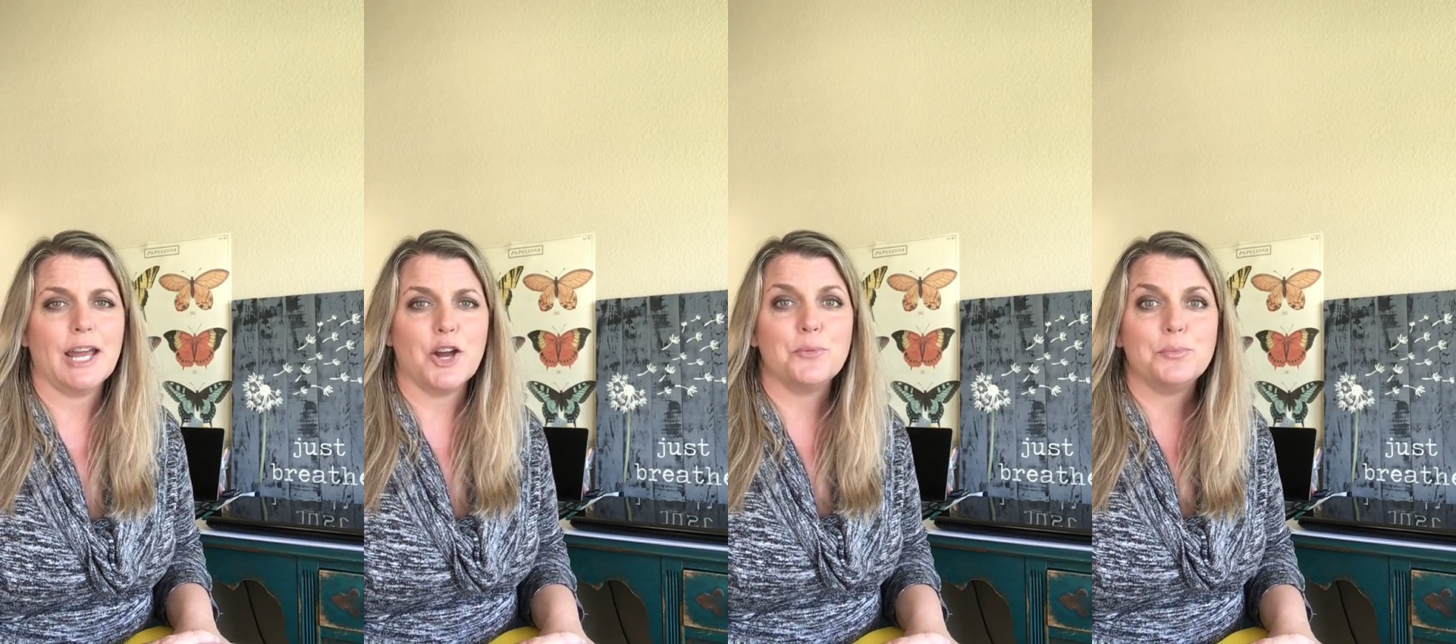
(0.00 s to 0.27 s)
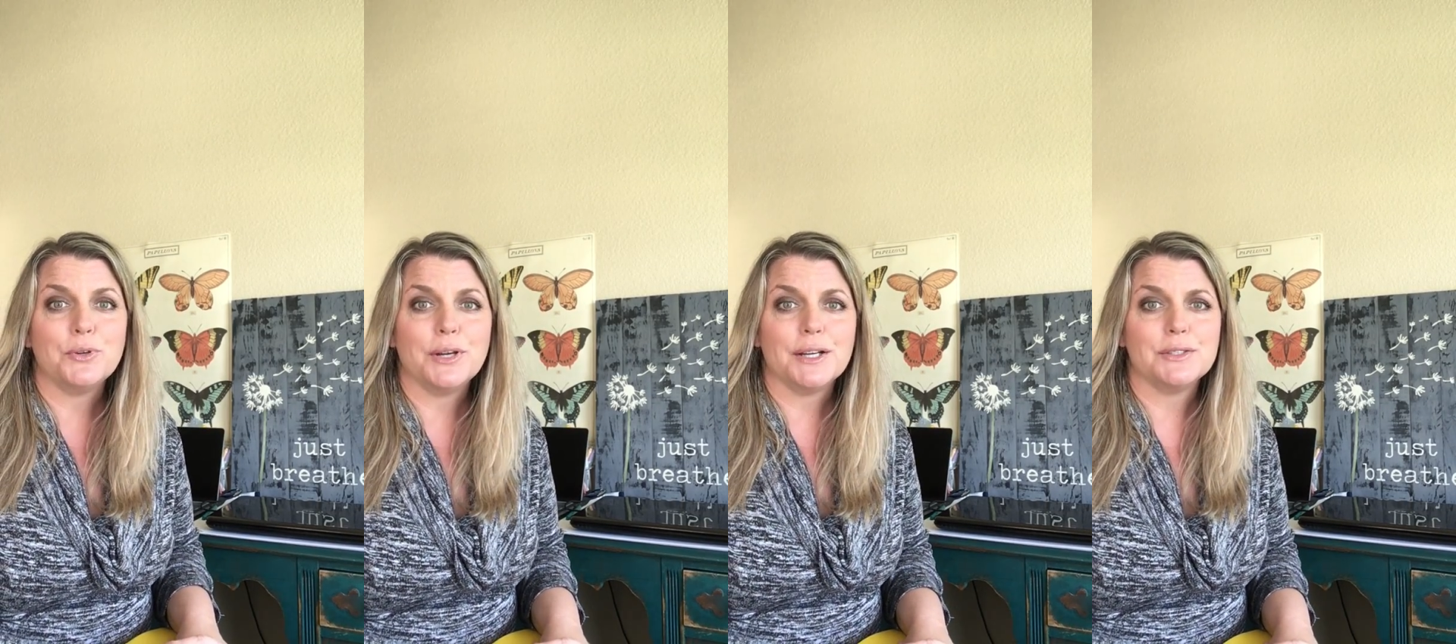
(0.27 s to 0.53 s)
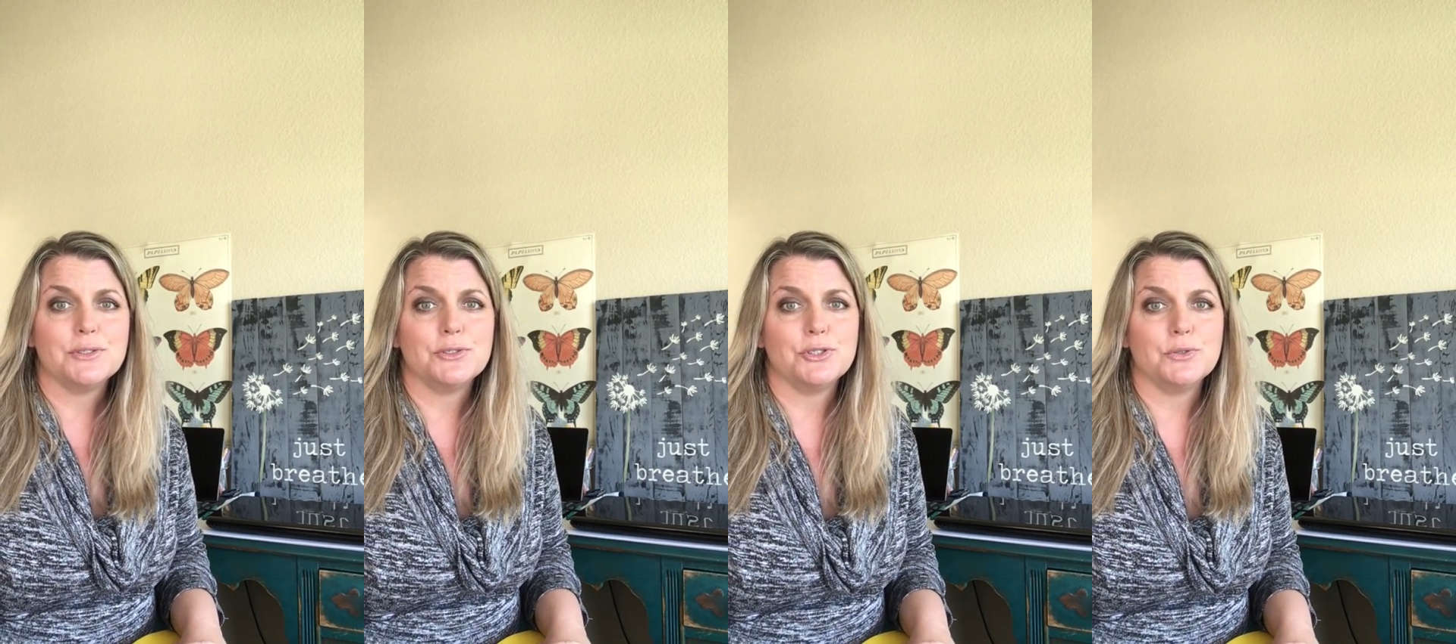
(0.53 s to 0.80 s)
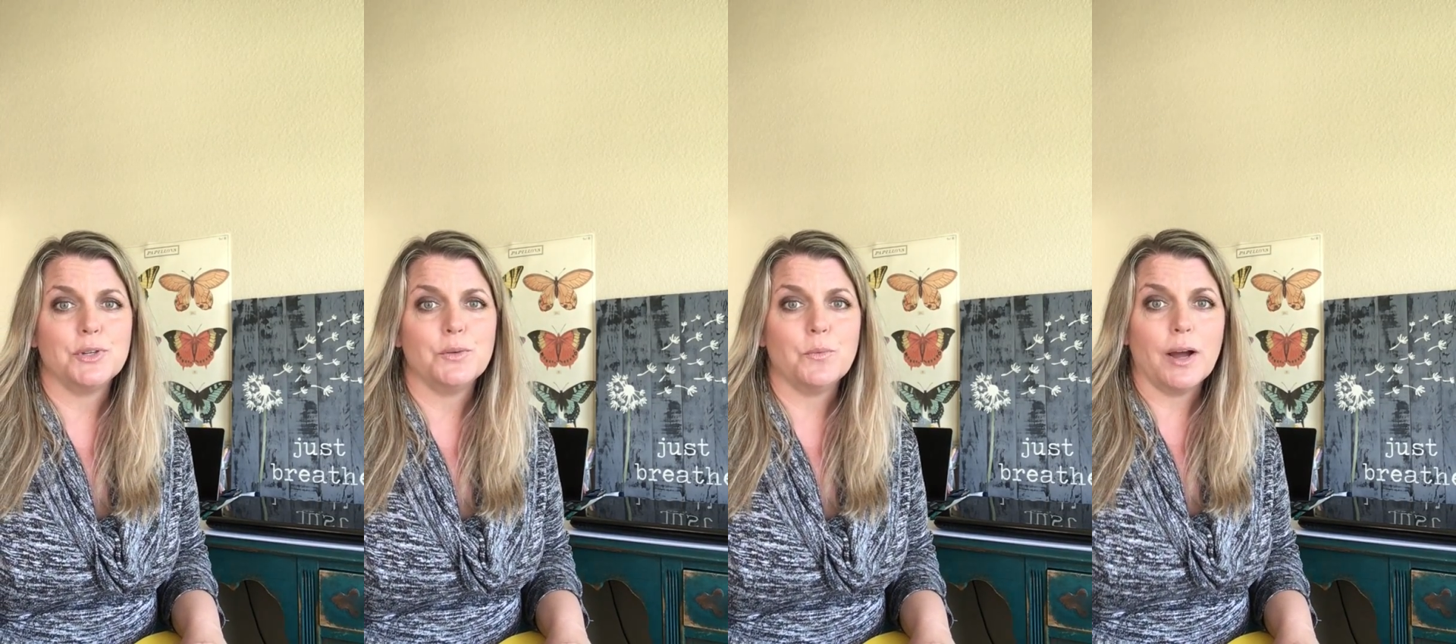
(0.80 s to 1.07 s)
I hope you guys are
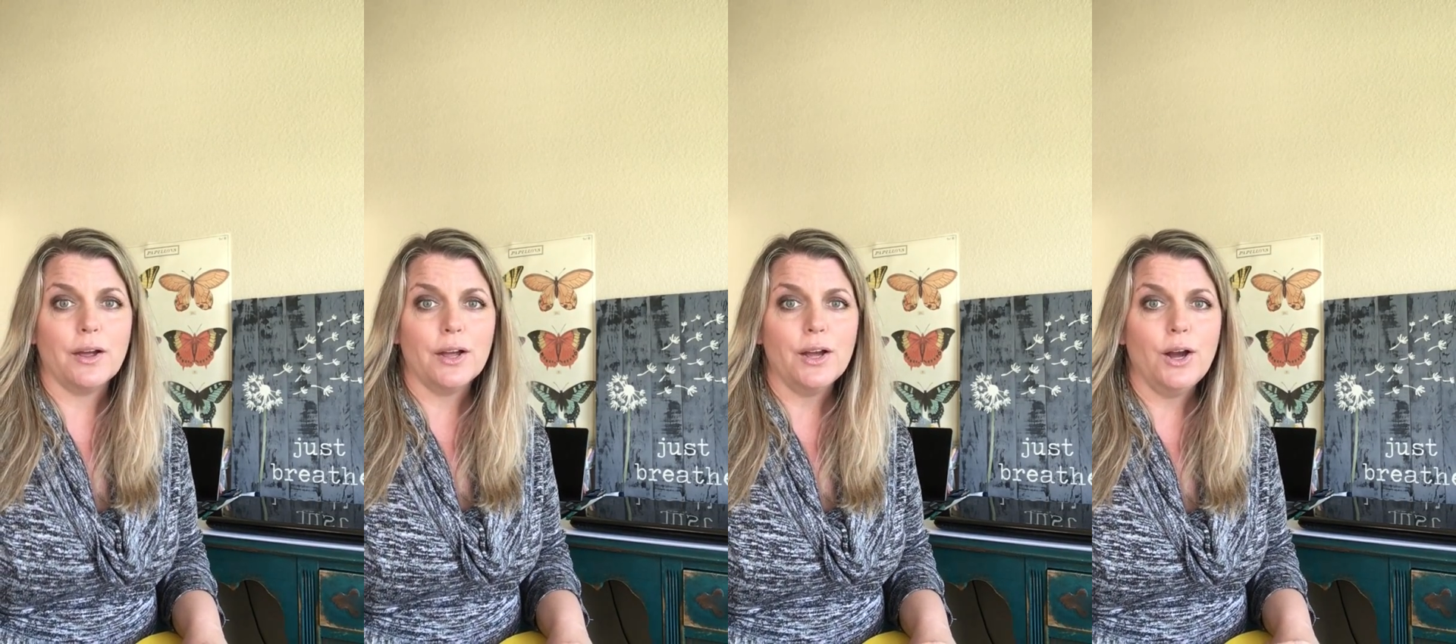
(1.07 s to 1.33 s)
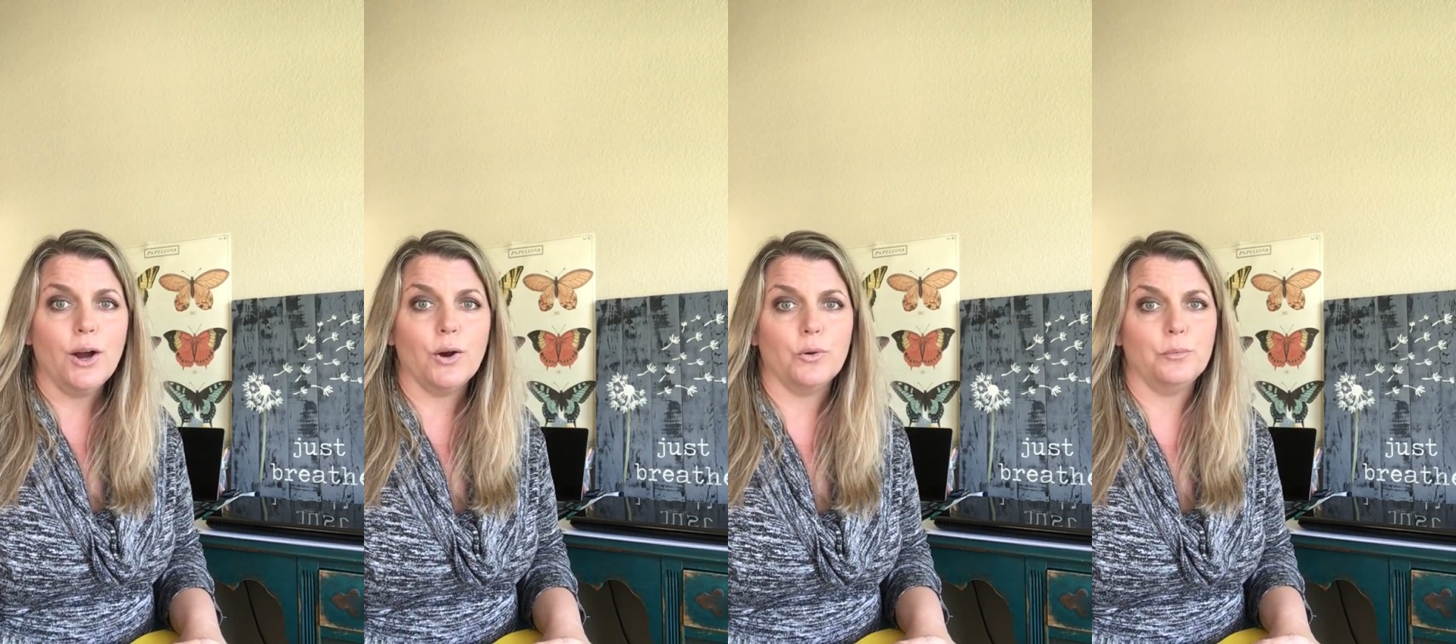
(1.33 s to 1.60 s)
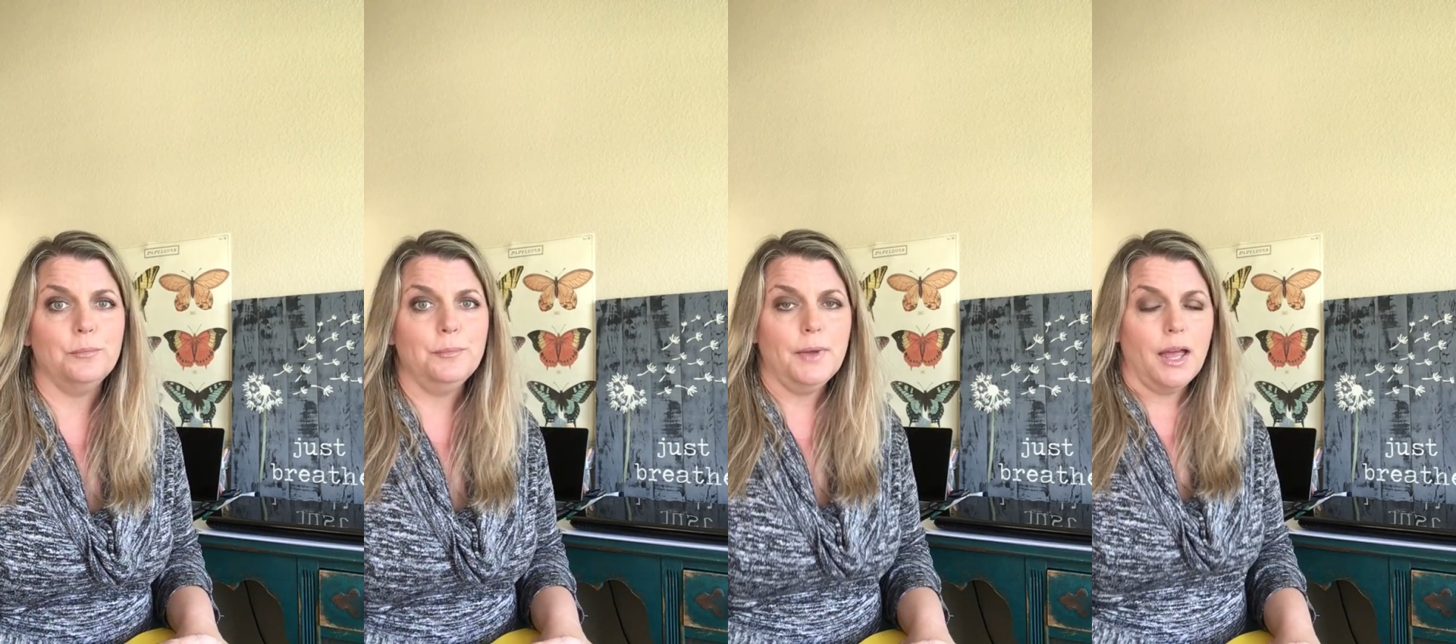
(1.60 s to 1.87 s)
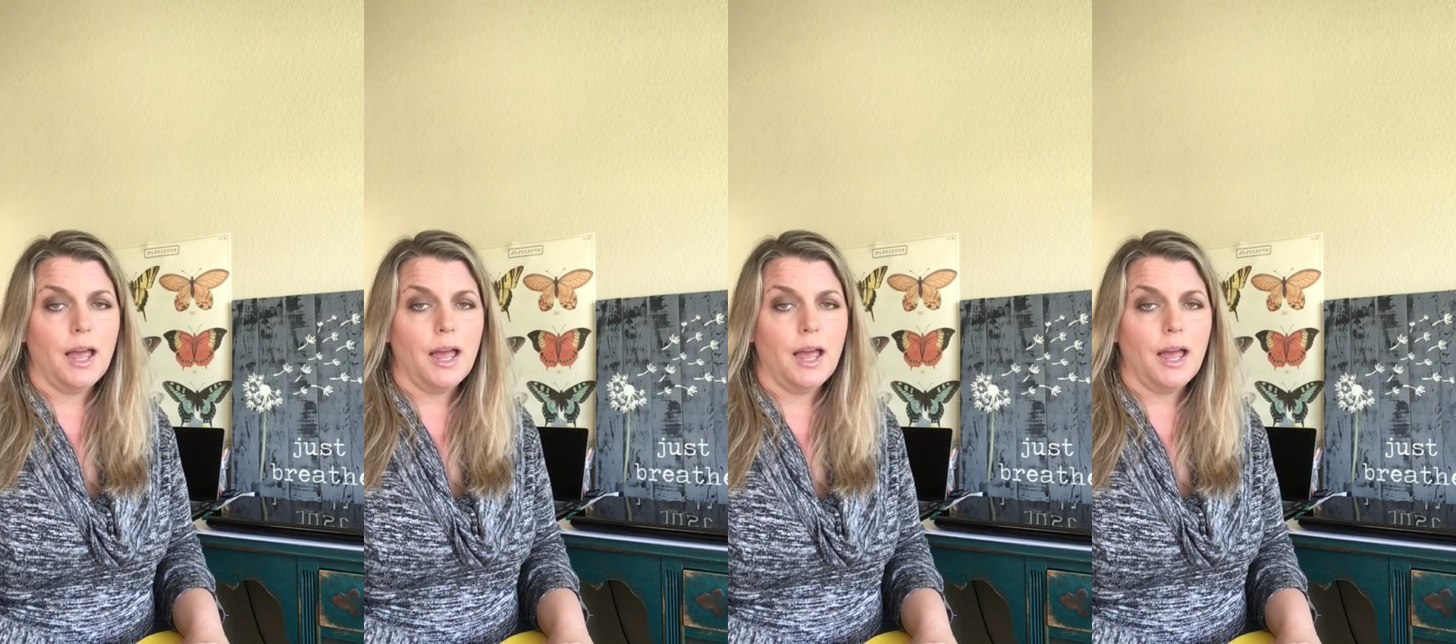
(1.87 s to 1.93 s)
doing well at home.